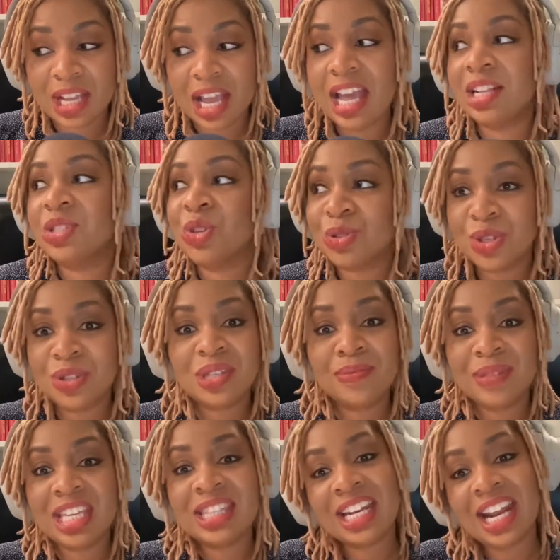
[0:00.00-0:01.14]
and it's also
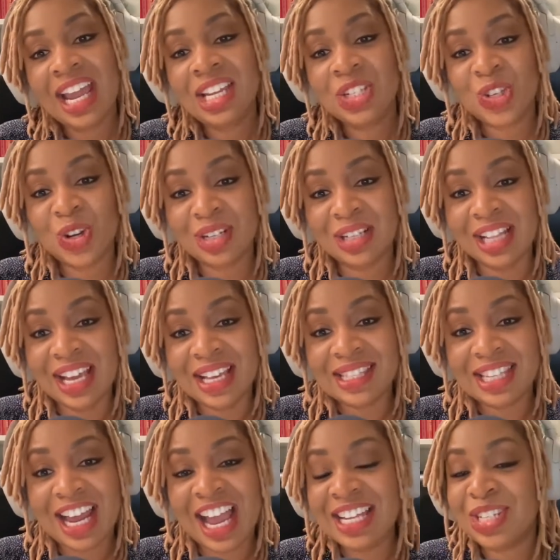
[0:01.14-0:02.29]
something that I internalized
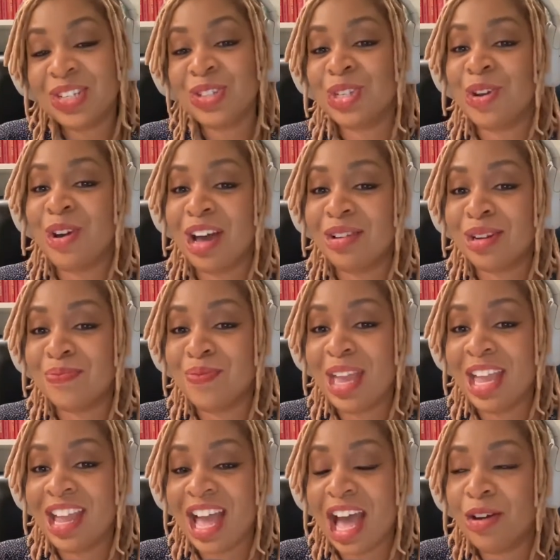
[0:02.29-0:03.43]
that I didn't know how to
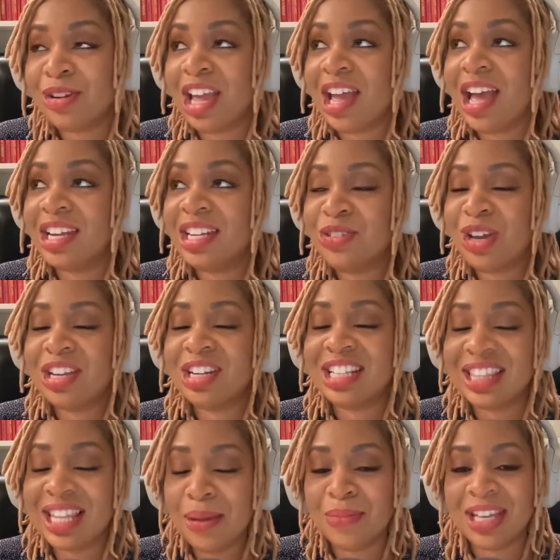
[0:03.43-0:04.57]
make how I didn't know how to
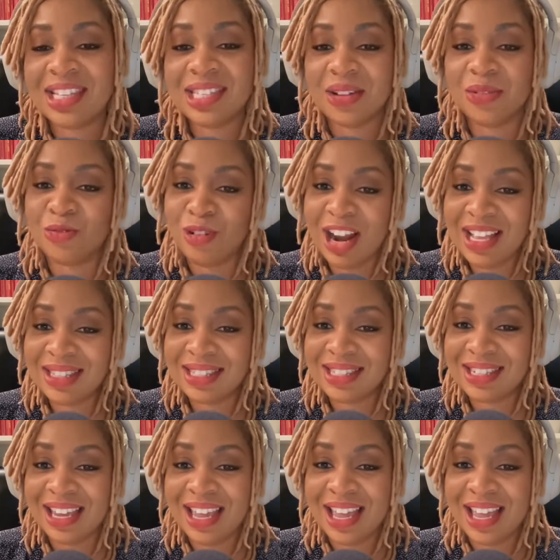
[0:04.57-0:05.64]
let myself rest.